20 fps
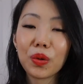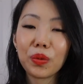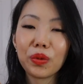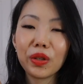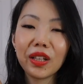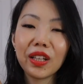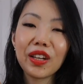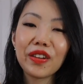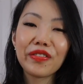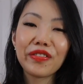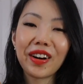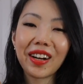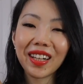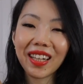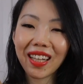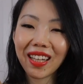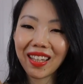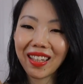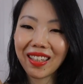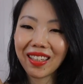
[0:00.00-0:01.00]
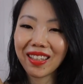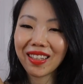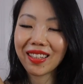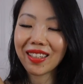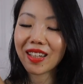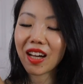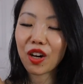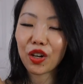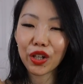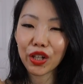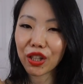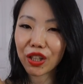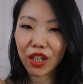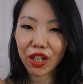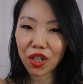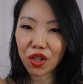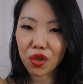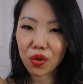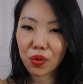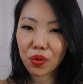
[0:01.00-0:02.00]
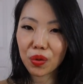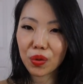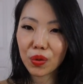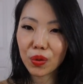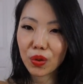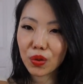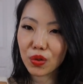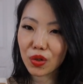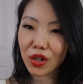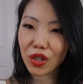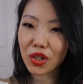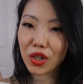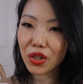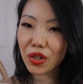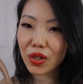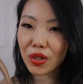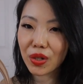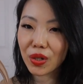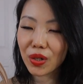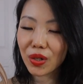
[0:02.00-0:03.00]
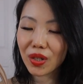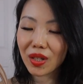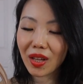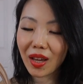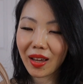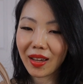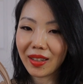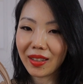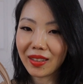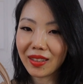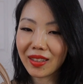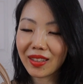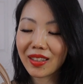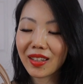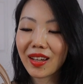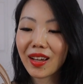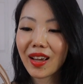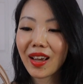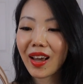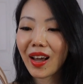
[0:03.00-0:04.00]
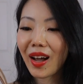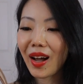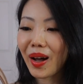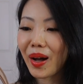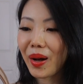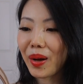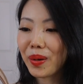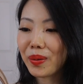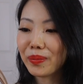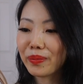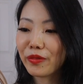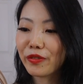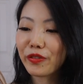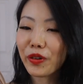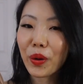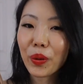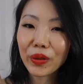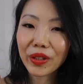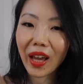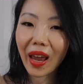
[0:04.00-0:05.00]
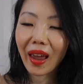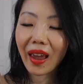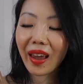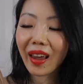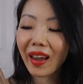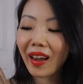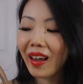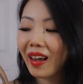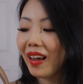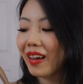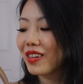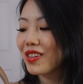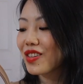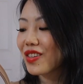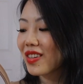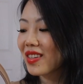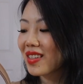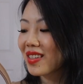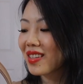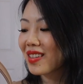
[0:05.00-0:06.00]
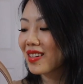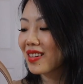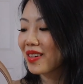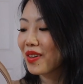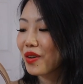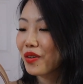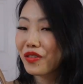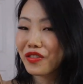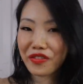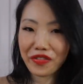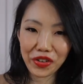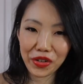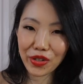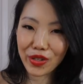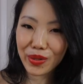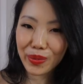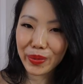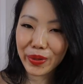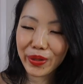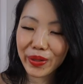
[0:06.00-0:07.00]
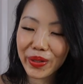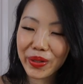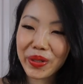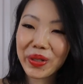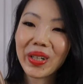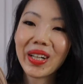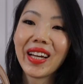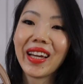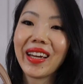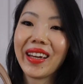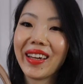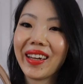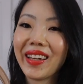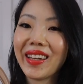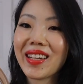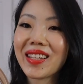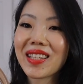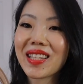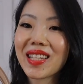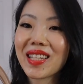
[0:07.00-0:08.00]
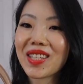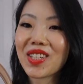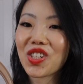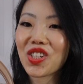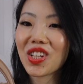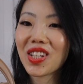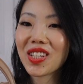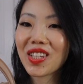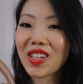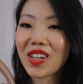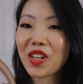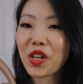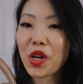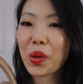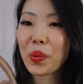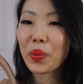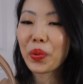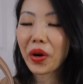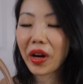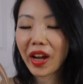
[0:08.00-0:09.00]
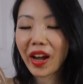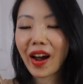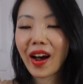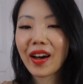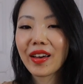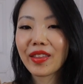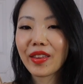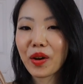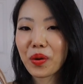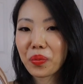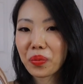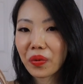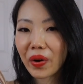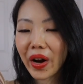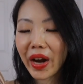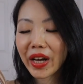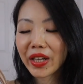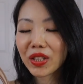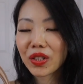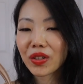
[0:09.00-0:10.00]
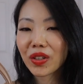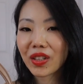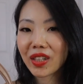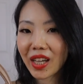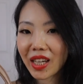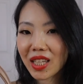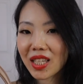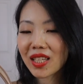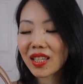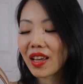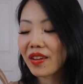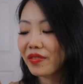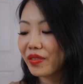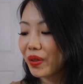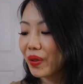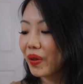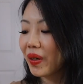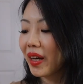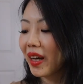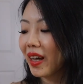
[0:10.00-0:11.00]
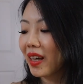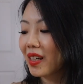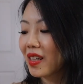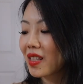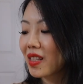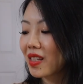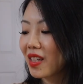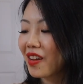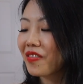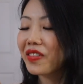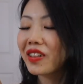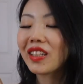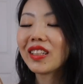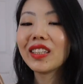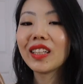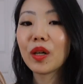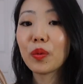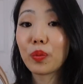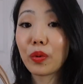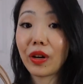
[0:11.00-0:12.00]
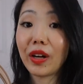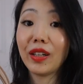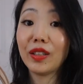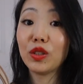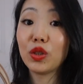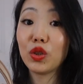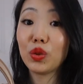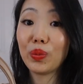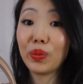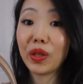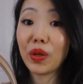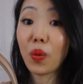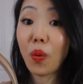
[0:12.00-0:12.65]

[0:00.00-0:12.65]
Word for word: really funky architectural structures and um, folding and just reversible it's just gonna bring their brand to the next level and it's definitely a brand to be